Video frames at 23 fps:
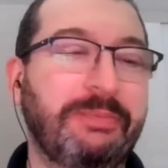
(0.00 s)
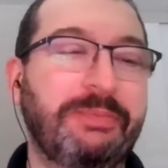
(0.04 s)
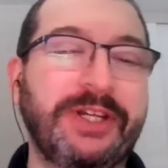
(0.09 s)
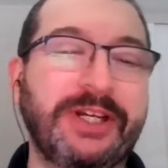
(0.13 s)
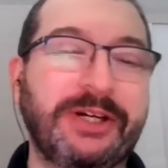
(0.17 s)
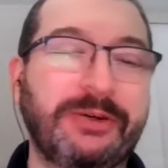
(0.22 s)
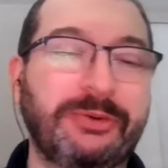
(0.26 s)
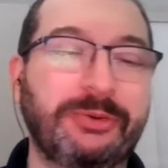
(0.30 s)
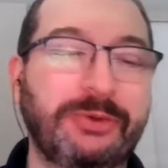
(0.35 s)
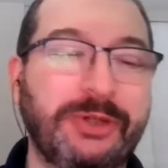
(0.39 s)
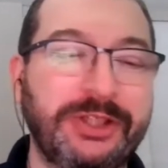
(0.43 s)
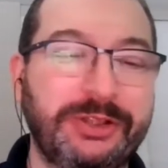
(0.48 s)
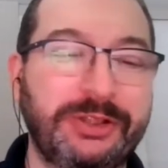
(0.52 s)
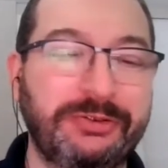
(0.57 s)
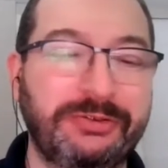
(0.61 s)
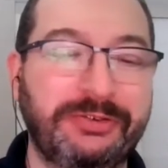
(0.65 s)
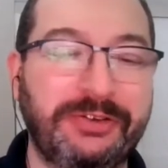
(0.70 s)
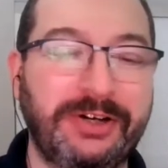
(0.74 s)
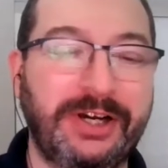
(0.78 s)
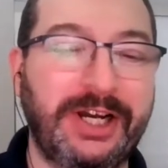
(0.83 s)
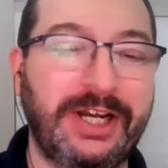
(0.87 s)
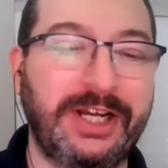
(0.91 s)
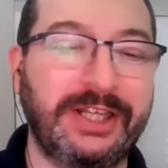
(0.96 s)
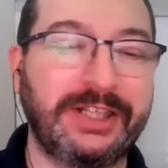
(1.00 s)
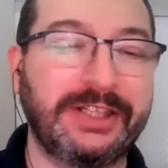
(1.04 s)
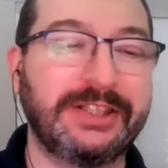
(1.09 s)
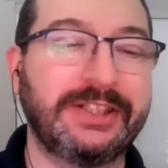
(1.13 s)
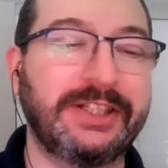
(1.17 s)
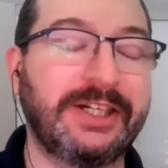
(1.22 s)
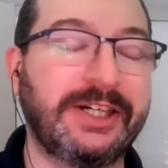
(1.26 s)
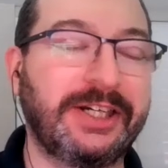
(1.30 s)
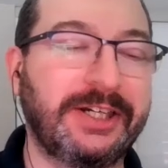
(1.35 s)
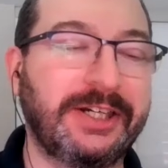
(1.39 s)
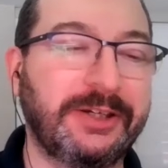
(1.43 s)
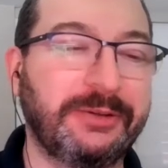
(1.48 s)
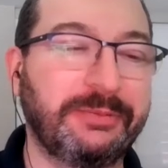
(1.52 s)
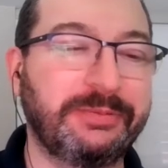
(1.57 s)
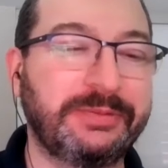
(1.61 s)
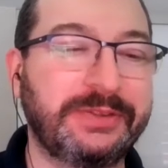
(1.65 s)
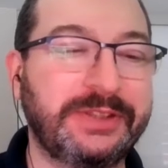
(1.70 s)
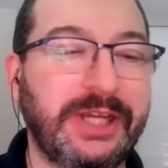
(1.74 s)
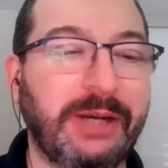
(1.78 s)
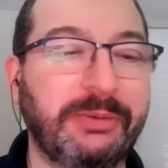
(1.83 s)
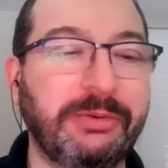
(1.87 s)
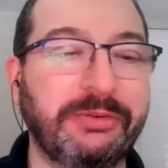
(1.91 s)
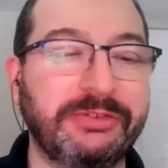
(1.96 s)
Peter, what do you find
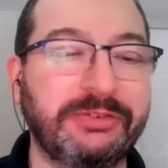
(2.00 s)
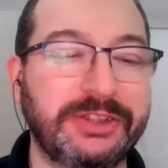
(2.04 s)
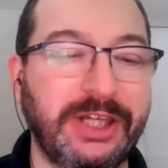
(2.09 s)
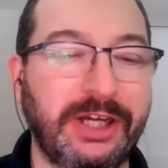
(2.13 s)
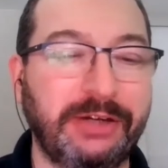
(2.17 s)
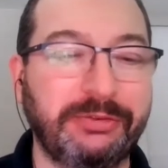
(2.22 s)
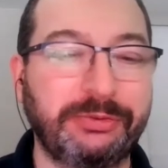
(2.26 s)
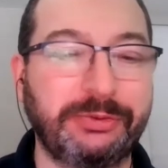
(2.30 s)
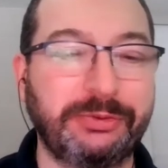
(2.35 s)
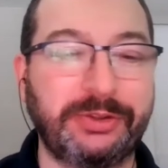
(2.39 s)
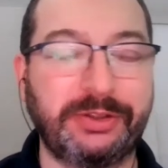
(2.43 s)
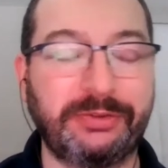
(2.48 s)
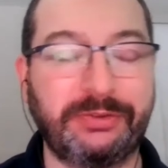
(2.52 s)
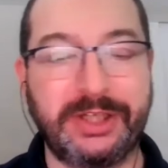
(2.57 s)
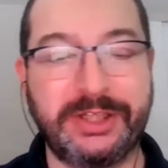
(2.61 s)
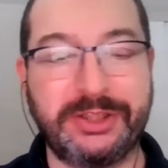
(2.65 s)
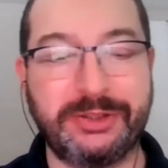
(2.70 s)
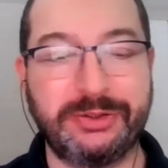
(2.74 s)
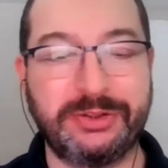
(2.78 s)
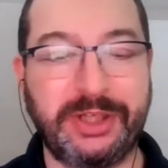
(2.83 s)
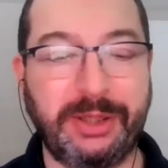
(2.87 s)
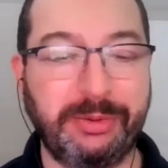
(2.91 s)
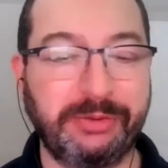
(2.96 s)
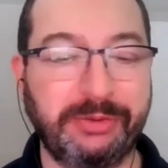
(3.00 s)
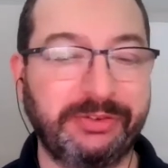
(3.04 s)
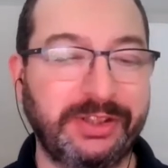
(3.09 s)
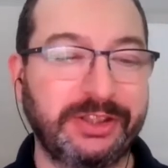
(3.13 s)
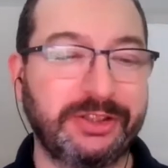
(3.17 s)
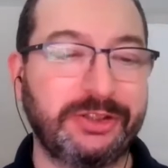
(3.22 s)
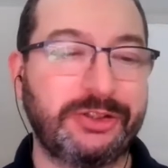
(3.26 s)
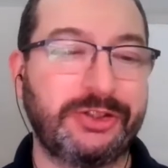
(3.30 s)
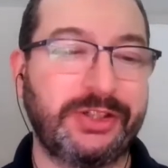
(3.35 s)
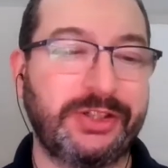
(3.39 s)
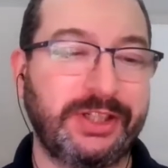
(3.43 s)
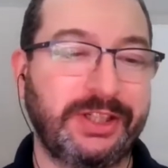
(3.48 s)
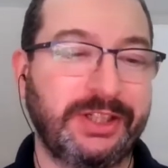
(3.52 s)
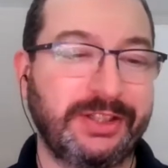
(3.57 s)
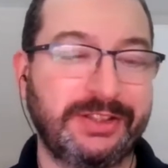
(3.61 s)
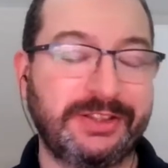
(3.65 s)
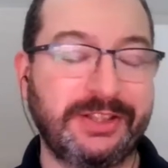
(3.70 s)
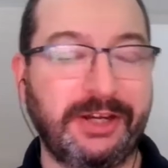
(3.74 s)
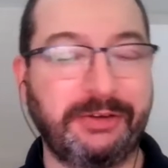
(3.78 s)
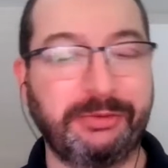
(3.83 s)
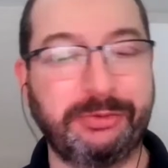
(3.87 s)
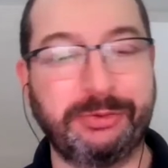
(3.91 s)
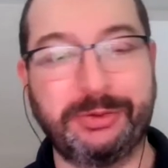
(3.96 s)
some of the software, right? So some of the industry
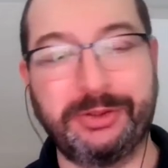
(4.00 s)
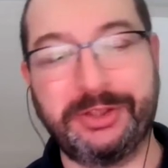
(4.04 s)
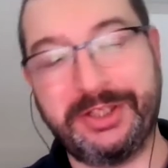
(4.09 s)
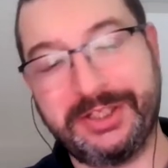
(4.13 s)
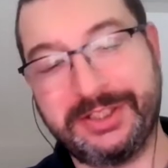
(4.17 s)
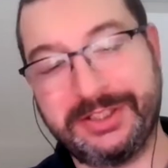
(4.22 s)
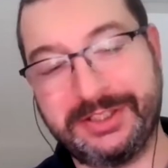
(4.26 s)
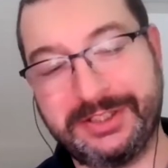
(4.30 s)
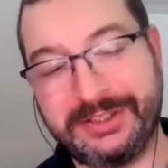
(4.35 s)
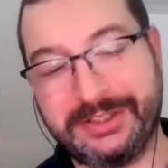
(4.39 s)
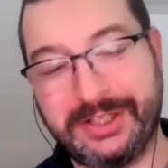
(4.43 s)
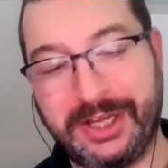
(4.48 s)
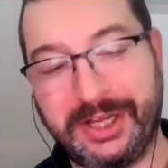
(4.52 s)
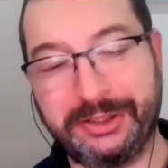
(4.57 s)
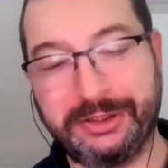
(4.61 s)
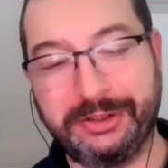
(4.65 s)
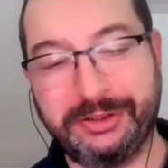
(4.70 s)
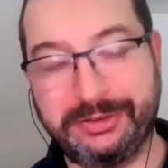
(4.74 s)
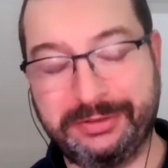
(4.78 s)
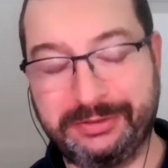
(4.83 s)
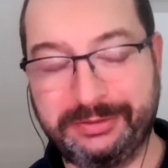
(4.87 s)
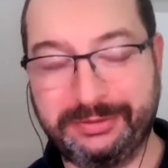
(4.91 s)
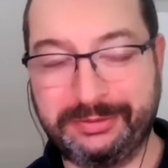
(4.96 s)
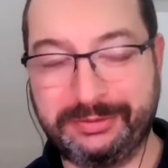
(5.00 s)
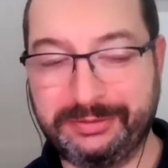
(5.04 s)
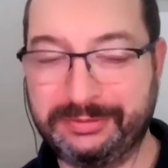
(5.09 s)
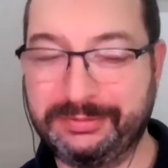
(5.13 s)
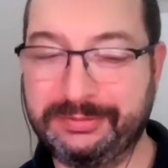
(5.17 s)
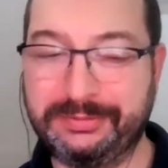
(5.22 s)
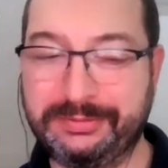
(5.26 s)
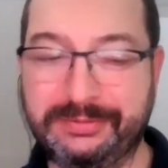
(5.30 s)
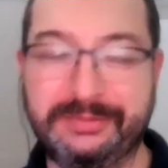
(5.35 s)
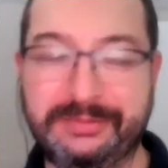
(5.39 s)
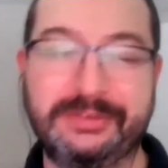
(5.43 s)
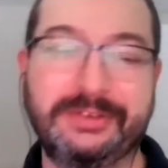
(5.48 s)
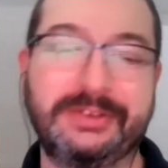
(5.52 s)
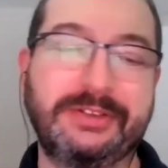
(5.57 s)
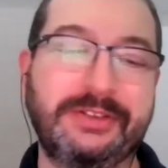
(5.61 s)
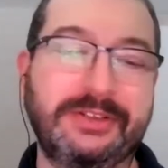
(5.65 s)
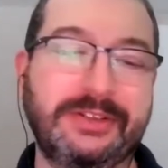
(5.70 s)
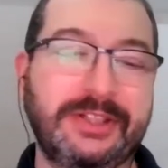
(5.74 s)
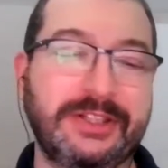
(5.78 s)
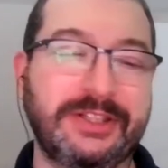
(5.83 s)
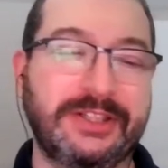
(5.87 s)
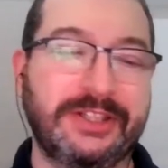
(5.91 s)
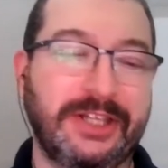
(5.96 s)
software is not
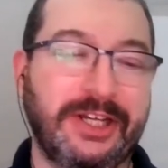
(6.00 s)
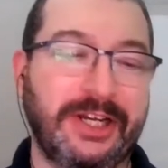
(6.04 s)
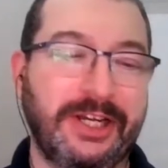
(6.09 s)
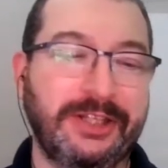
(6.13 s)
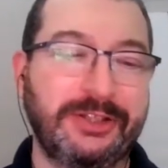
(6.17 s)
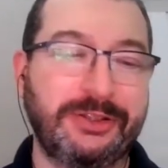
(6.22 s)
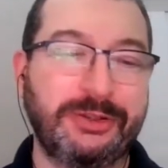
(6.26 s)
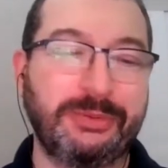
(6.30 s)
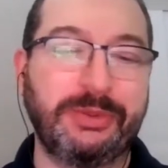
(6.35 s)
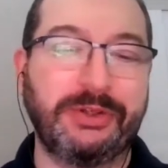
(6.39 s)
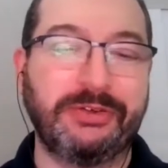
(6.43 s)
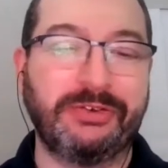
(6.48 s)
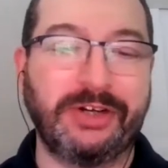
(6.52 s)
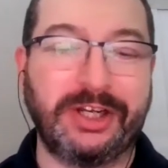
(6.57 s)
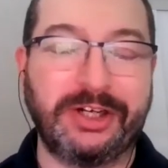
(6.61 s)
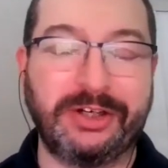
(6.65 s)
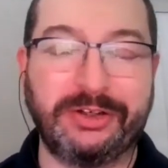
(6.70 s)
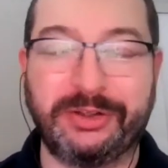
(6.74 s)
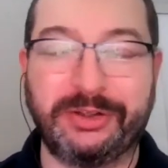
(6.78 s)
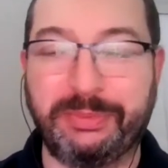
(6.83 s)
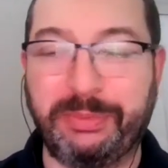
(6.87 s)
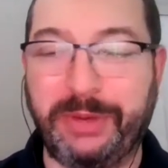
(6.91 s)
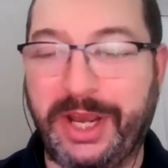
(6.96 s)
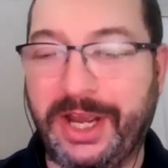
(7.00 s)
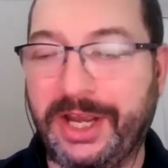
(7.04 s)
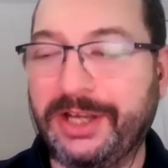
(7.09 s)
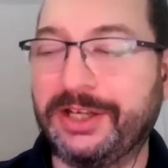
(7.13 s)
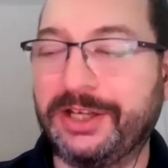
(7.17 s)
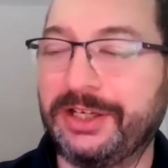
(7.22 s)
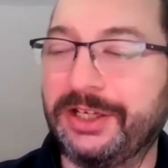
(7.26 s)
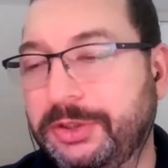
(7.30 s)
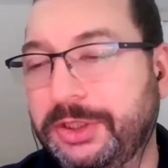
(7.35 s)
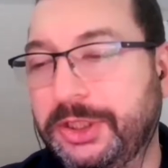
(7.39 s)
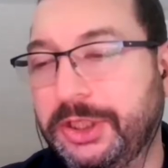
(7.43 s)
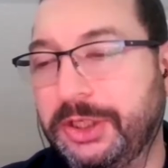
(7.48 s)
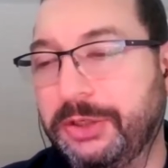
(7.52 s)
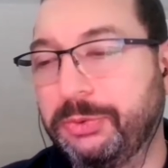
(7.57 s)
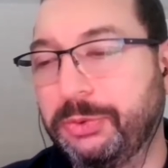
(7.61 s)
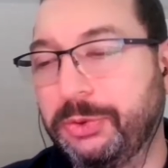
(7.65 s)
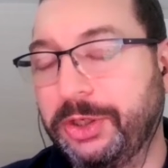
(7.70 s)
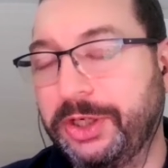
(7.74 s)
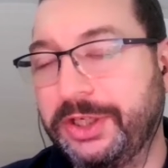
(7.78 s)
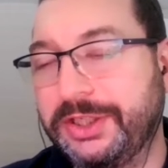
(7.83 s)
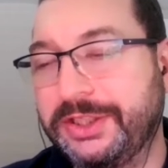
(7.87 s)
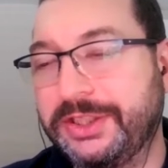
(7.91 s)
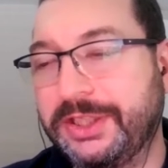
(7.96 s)
designed to be run on the Mac.
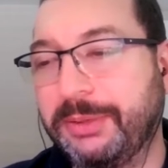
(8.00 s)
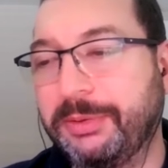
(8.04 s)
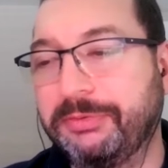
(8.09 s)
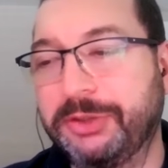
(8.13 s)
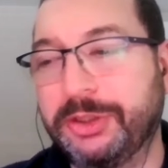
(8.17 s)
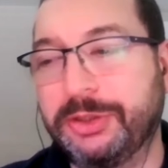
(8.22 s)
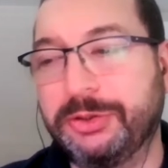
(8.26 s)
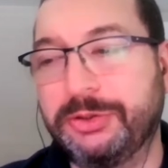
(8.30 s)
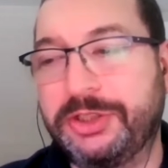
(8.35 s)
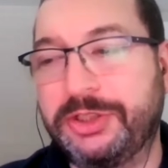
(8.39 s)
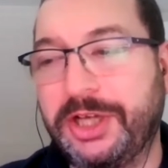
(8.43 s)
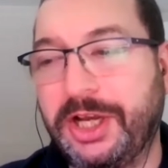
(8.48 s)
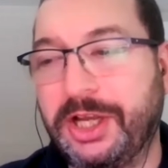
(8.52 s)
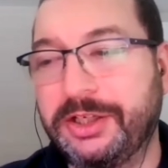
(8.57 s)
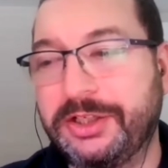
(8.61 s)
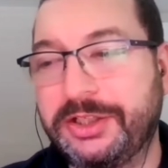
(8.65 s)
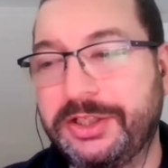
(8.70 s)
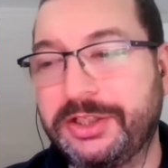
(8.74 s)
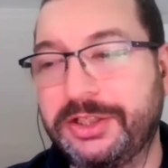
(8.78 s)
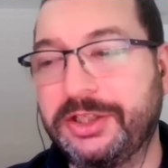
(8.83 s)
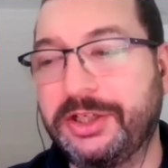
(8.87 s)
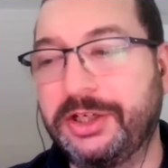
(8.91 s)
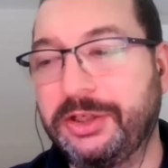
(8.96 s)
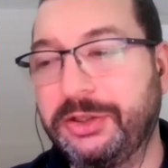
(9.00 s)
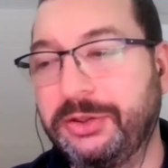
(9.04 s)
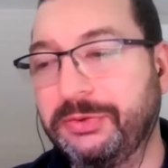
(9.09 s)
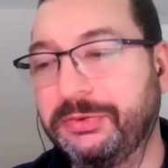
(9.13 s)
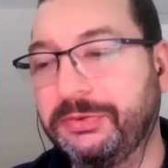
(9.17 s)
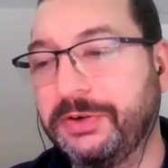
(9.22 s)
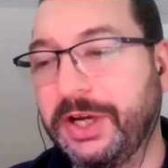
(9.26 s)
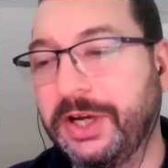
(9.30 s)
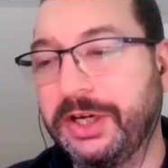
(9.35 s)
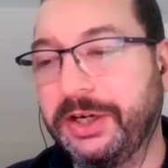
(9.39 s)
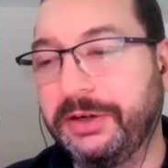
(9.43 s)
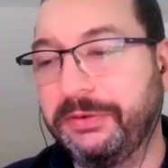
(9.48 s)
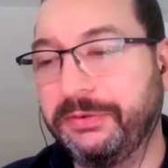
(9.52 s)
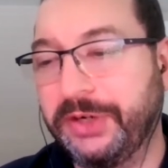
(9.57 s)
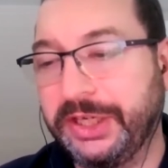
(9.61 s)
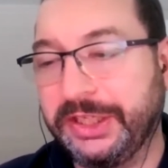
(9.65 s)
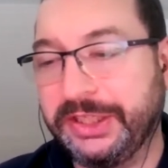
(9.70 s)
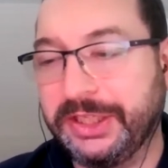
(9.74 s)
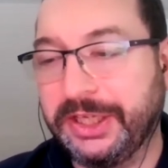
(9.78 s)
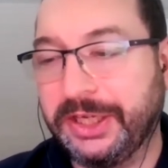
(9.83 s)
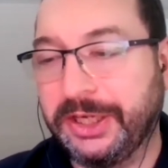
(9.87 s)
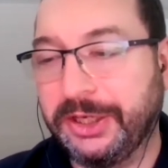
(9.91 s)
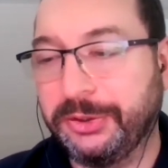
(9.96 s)
What are some of those challenges that are you finding
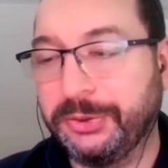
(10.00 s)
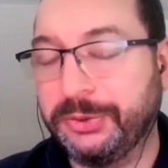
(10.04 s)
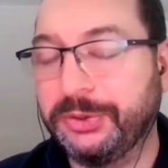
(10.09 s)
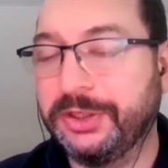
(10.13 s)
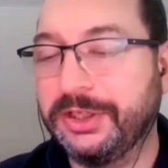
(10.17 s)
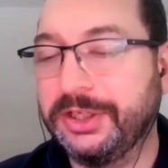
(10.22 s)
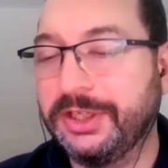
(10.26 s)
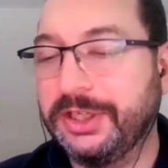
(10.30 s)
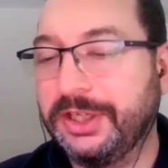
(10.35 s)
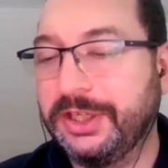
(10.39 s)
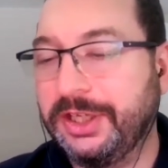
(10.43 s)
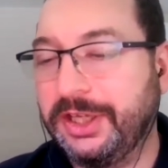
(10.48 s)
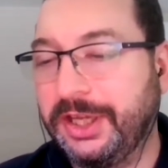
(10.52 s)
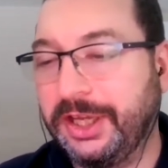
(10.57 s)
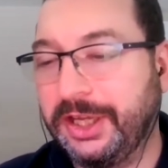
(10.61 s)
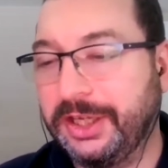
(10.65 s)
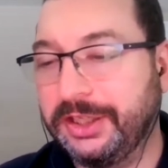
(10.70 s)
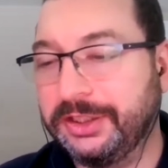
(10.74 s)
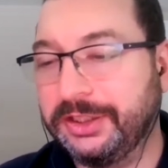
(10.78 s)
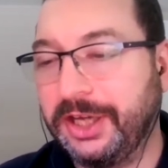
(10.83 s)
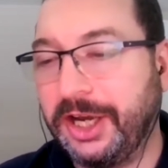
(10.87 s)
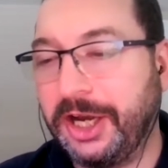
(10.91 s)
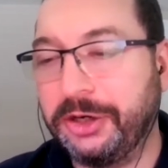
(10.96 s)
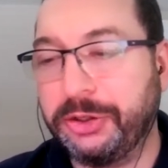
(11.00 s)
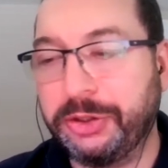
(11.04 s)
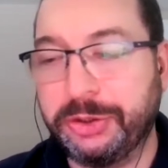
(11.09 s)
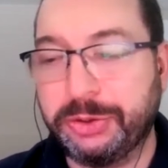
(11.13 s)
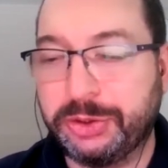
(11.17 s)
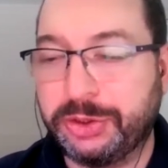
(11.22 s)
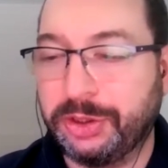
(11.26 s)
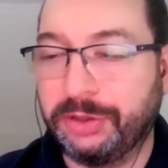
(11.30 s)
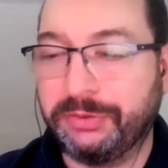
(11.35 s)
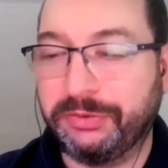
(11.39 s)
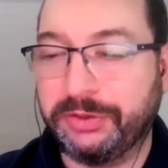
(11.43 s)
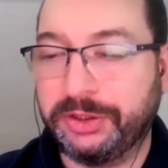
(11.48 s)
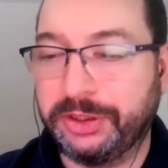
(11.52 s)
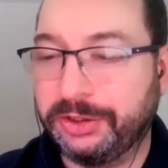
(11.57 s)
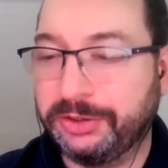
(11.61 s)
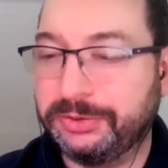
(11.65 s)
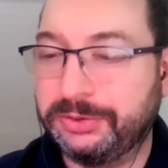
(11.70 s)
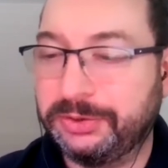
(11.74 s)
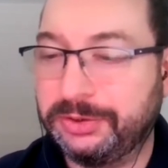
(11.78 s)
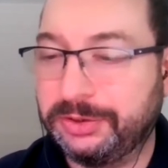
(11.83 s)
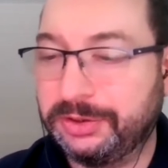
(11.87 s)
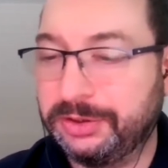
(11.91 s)
right now, and how are you solving them?